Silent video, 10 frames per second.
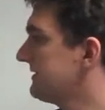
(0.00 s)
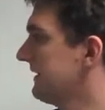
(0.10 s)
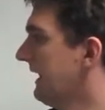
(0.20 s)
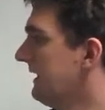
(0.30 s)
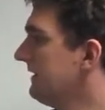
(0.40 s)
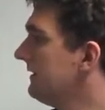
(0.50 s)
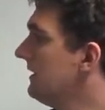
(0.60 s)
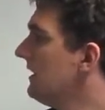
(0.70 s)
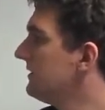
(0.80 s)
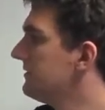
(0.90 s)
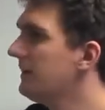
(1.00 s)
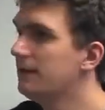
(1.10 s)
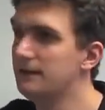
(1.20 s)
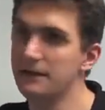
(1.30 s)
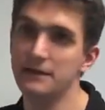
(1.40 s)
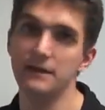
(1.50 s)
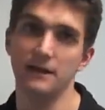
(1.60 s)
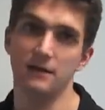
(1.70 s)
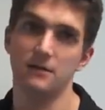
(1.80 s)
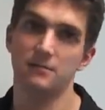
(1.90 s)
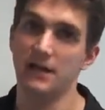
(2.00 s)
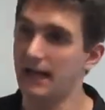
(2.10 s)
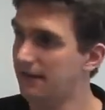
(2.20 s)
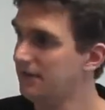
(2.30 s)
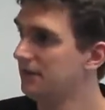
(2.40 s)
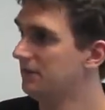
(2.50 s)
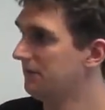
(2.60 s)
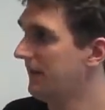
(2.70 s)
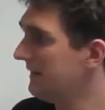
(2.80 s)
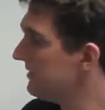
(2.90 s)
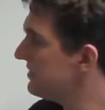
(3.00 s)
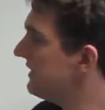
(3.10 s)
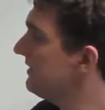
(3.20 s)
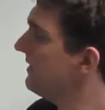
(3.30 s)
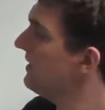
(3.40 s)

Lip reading: scaling to linear behavior with energy.